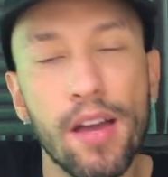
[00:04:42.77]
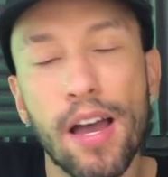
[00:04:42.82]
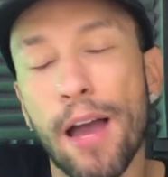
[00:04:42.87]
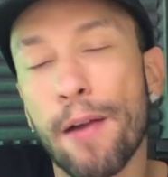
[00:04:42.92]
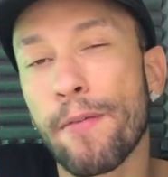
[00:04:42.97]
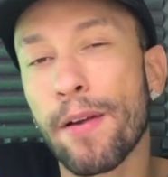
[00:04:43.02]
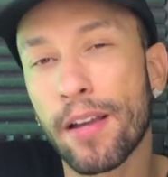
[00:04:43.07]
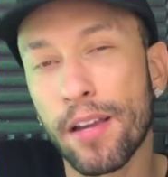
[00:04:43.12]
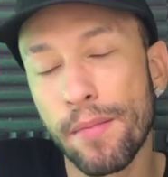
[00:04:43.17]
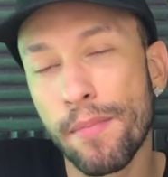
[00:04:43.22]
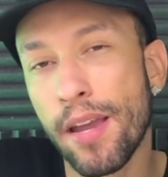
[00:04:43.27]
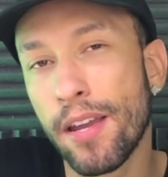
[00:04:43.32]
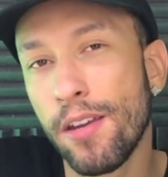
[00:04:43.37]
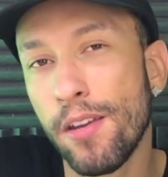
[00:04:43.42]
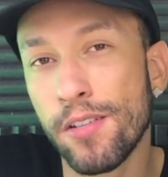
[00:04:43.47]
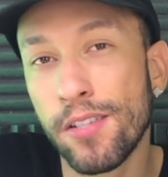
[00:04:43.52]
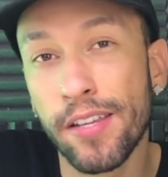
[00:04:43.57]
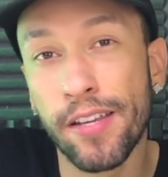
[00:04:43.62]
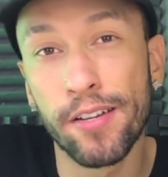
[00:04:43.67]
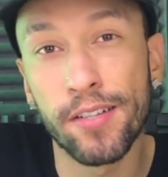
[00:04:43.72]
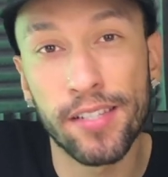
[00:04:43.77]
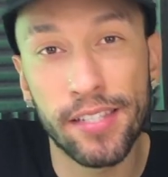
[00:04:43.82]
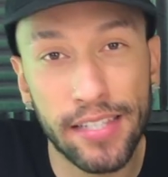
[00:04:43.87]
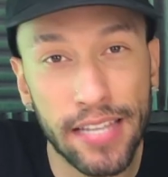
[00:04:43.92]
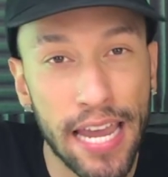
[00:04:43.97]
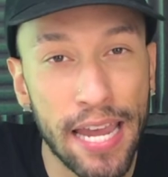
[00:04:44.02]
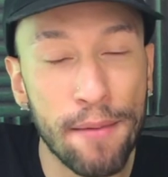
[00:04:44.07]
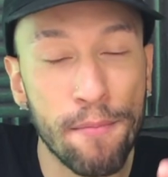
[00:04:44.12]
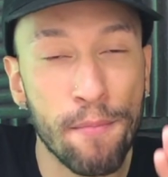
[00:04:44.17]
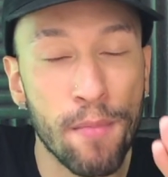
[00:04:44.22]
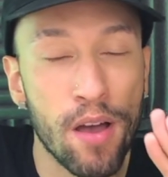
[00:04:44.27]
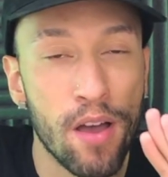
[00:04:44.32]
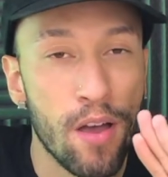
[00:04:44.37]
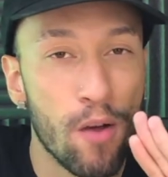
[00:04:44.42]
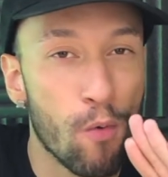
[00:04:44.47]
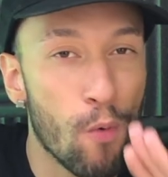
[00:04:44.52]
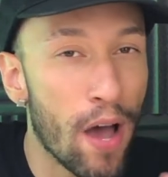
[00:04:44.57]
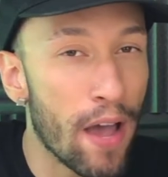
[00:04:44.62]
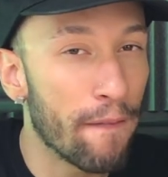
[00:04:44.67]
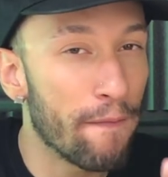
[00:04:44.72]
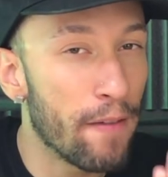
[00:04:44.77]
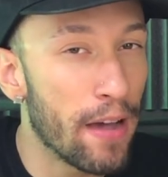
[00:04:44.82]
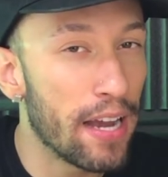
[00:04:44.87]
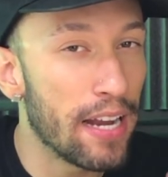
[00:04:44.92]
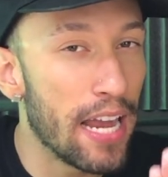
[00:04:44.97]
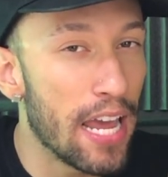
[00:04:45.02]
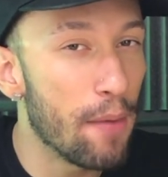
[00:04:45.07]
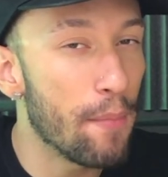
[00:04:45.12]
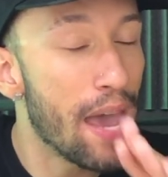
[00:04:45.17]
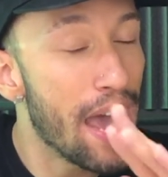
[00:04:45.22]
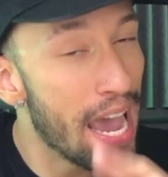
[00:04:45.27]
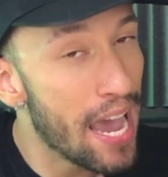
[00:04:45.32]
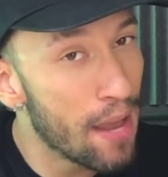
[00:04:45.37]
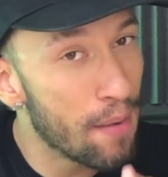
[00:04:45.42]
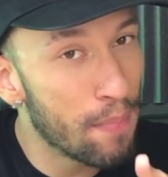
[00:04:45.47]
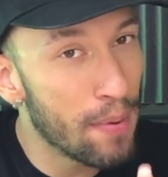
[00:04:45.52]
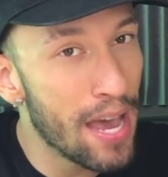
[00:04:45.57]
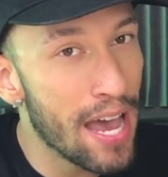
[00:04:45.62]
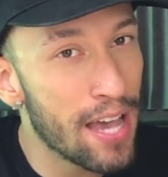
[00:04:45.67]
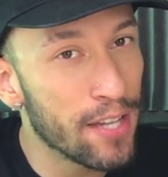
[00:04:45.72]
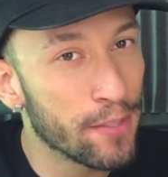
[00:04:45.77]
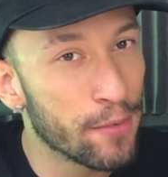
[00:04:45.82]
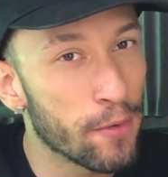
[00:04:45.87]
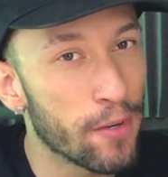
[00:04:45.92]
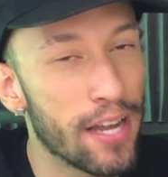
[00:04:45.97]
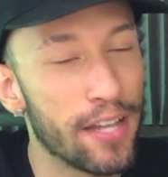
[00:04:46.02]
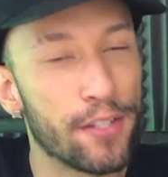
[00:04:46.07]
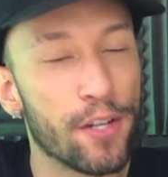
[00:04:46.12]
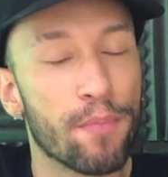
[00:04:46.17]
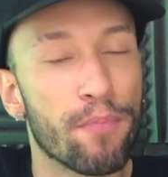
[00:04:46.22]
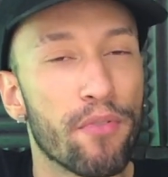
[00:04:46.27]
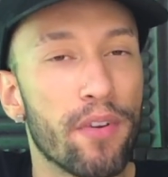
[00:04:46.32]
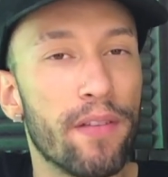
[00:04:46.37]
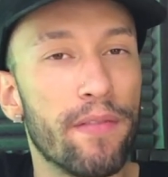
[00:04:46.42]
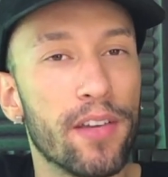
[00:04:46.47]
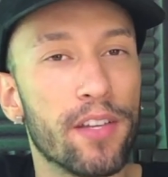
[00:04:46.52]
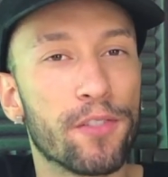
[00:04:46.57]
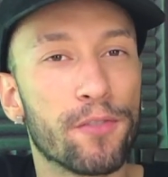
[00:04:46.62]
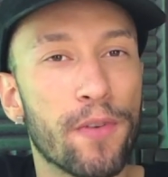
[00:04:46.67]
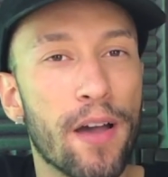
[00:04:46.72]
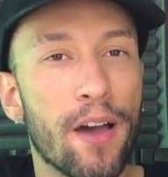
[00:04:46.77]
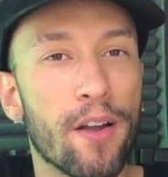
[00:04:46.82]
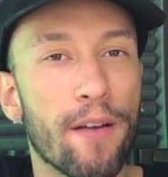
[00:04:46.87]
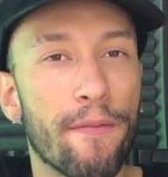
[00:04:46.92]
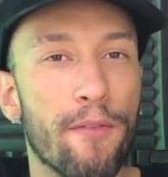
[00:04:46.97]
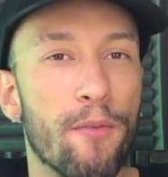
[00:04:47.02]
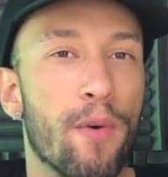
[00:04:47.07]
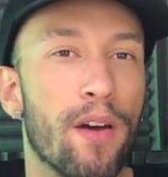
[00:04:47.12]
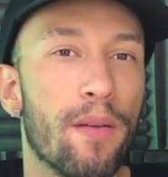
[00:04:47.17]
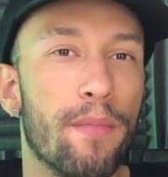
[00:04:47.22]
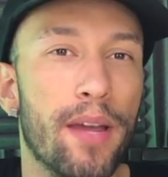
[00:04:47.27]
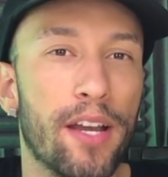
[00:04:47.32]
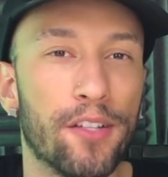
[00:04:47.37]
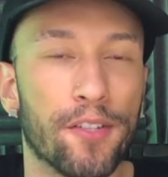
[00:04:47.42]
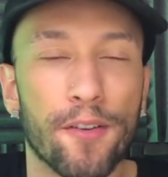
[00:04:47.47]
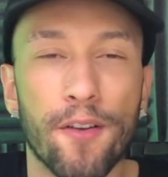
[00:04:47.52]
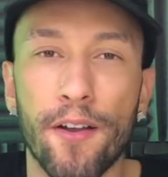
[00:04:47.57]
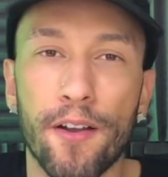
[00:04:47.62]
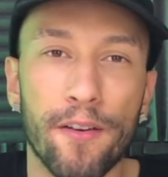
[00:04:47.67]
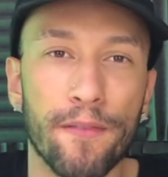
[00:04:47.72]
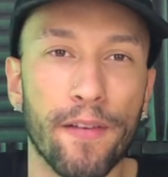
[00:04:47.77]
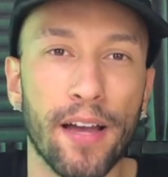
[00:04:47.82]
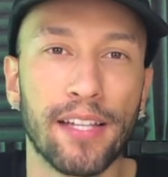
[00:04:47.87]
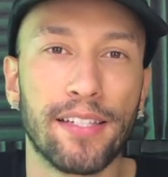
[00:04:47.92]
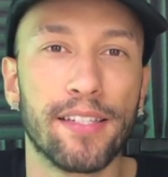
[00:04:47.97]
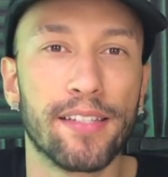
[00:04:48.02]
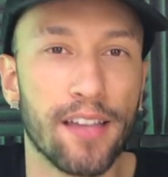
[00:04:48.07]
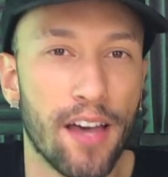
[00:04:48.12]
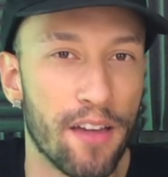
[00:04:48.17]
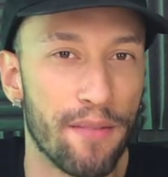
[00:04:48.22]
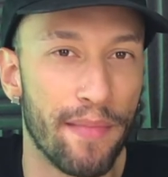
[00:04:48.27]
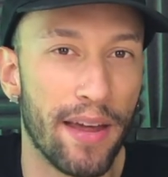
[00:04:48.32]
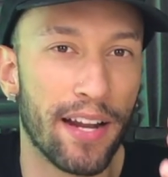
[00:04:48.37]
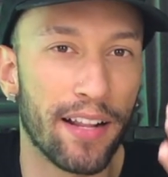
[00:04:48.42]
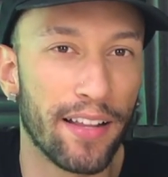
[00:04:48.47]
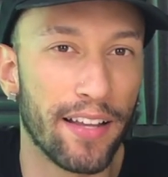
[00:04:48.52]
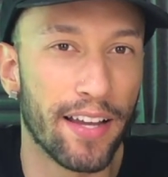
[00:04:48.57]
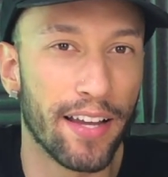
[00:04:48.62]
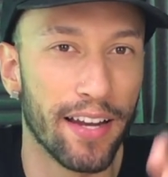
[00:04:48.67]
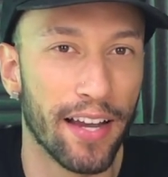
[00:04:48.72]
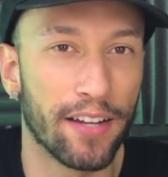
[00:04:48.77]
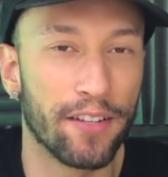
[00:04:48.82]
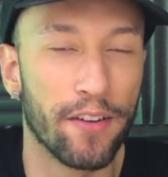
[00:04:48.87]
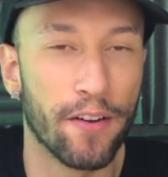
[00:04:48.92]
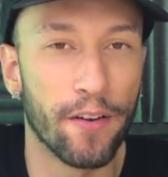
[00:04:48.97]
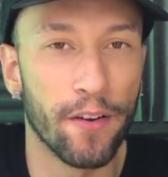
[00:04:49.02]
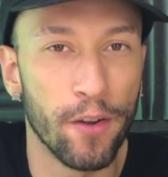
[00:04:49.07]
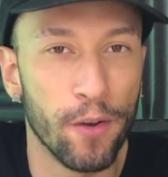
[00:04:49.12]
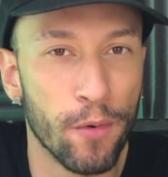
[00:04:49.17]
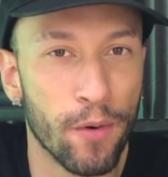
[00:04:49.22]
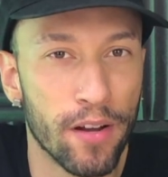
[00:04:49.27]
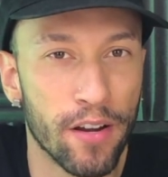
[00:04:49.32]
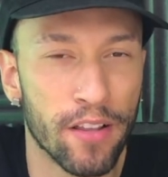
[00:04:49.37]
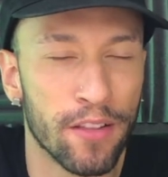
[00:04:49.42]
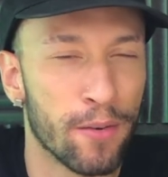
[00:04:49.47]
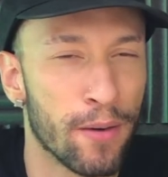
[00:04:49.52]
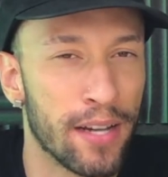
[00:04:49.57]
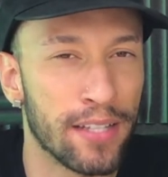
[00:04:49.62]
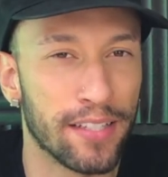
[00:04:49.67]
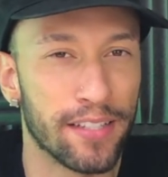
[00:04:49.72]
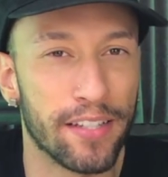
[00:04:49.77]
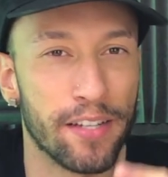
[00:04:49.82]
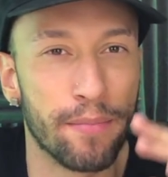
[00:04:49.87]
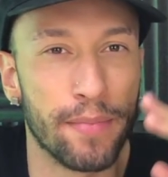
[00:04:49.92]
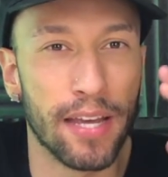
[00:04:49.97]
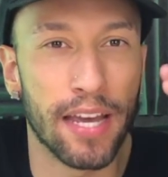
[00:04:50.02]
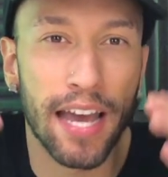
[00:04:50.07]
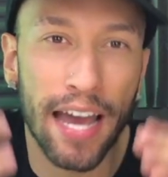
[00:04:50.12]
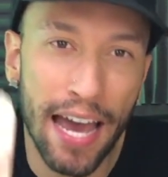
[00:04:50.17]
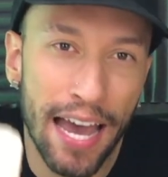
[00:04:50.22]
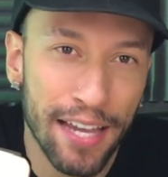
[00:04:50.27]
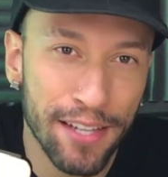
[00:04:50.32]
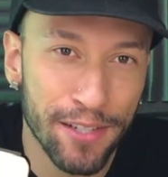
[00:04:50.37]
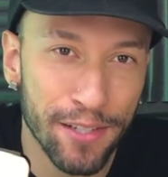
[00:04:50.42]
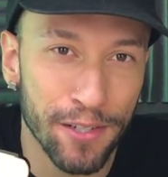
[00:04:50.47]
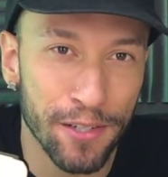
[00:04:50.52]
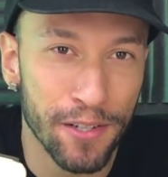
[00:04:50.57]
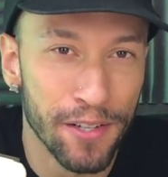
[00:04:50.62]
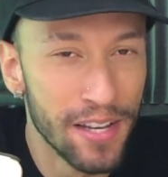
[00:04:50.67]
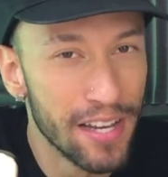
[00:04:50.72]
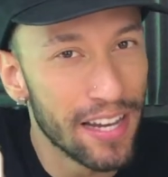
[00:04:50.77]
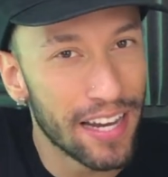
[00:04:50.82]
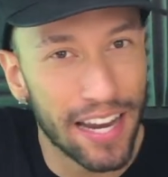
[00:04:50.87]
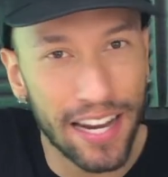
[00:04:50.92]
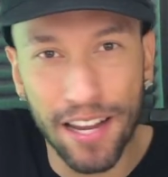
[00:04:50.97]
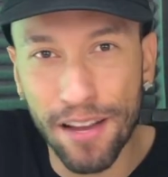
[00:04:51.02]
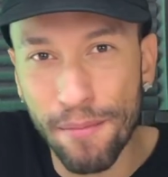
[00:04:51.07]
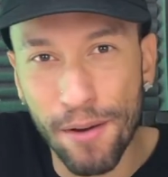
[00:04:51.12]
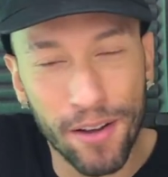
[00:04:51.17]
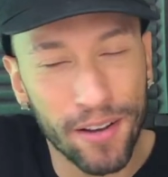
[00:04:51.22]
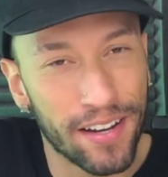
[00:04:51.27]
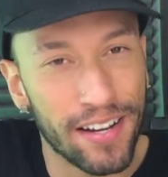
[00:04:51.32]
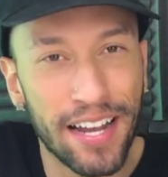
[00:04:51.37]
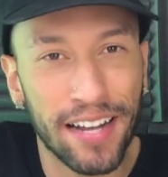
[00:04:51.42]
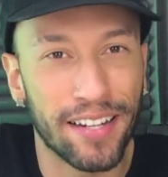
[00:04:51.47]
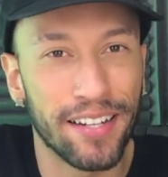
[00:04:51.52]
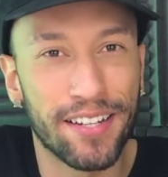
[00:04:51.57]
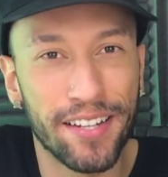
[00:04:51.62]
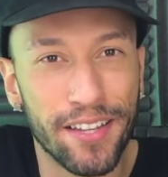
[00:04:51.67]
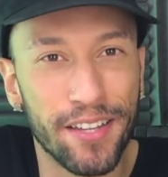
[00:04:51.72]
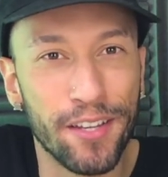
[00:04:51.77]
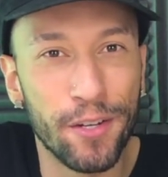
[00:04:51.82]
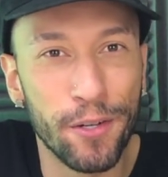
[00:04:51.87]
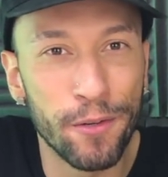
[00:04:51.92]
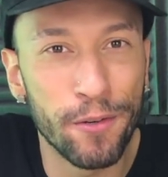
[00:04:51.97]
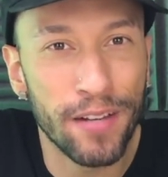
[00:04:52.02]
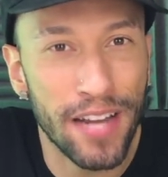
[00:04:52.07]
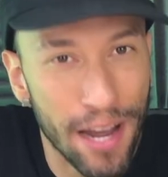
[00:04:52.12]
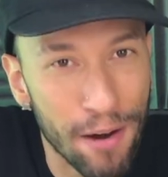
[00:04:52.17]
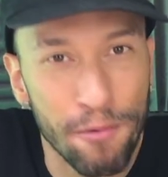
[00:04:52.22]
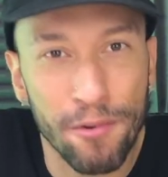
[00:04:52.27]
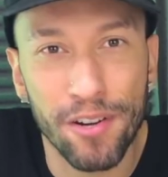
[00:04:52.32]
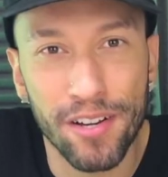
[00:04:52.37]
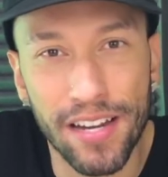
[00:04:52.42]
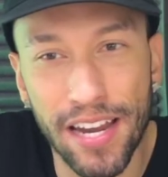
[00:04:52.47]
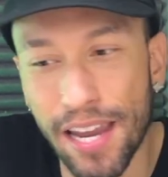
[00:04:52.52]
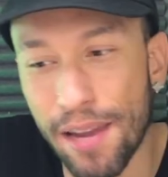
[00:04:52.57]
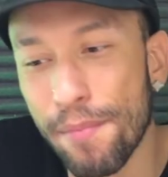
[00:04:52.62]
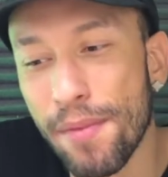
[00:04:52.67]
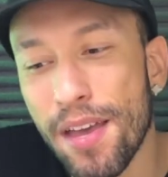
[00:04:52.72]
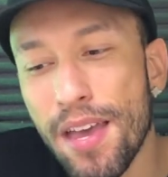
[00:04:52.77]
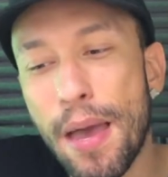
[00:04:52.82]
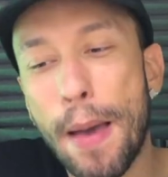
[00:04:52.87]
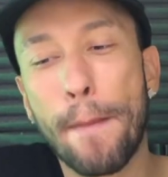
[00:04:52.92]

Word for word: I recommend using your same Wi-Fi name and password as your previous router if you wanna make sure all your devices automatically connect to your new one. Otherwise, it's gonna be a hassle getting them all connected to the new network name.